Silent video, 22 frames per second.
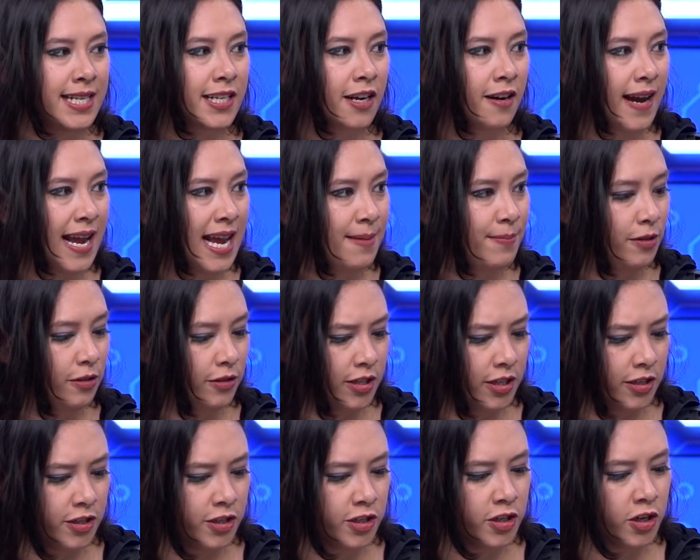are able to
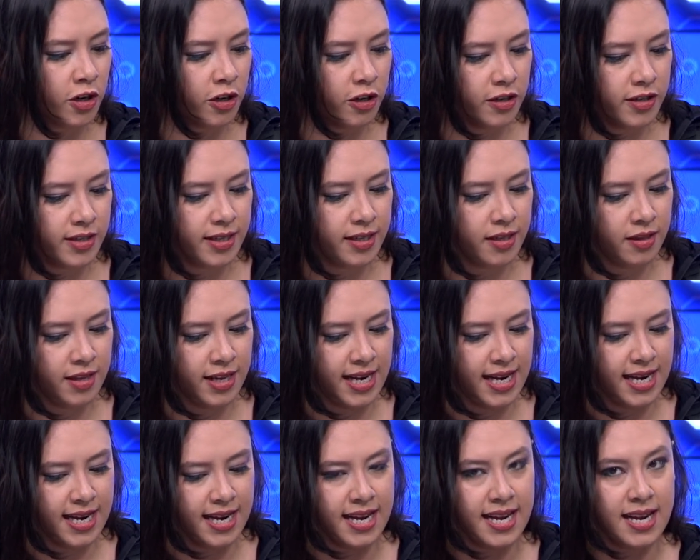skirt
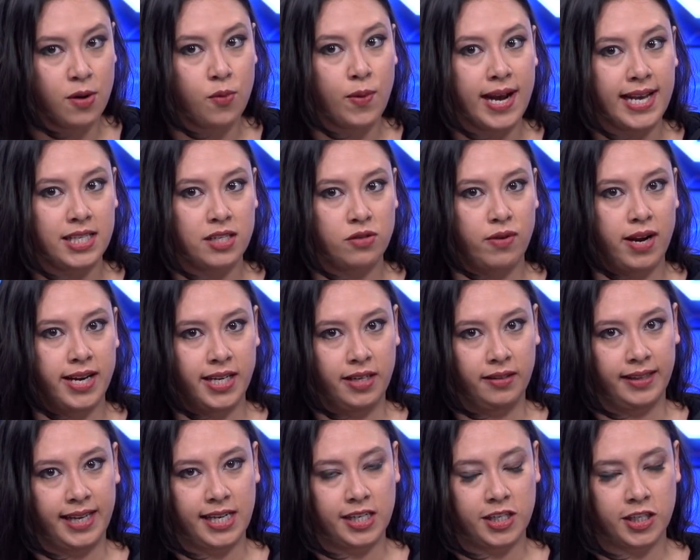the e waste
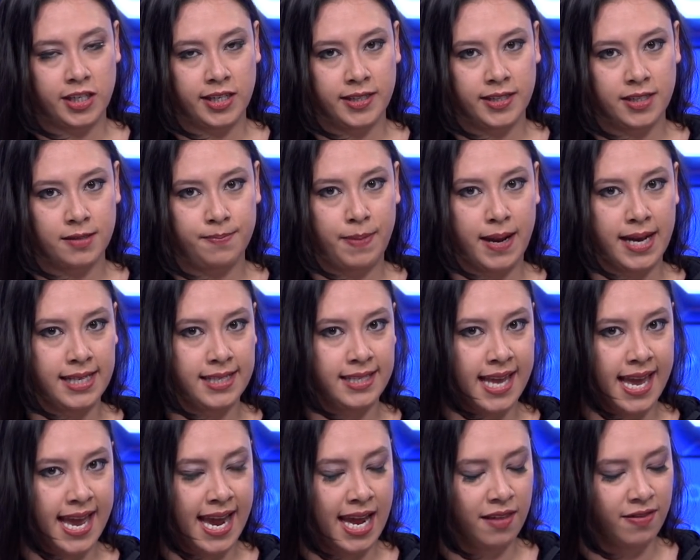regulations by
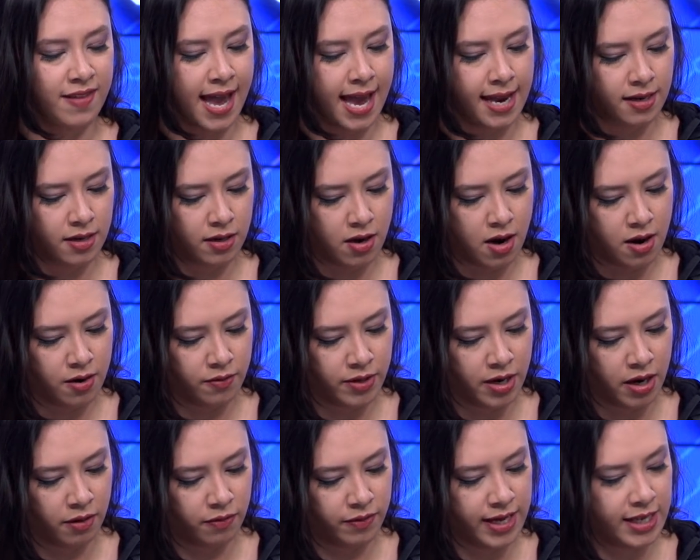saying that, oh
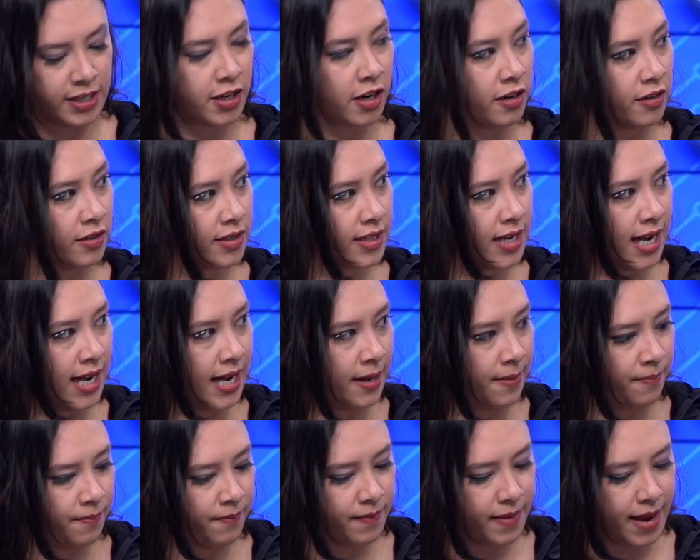no, these aren't
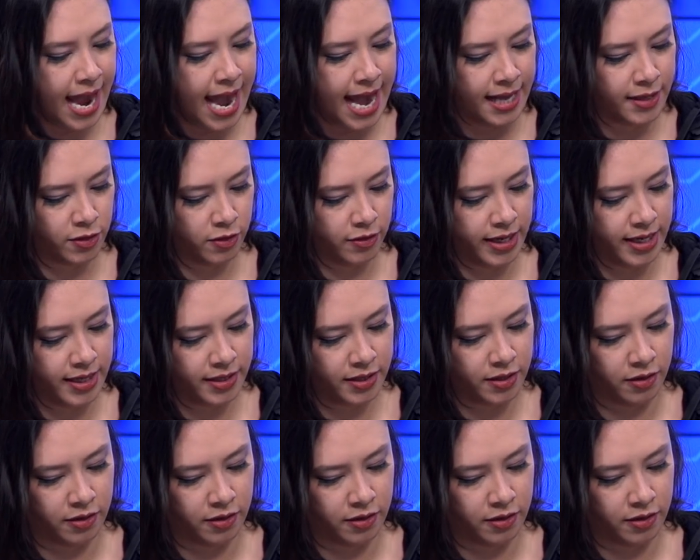um, hazardous mm-hmm.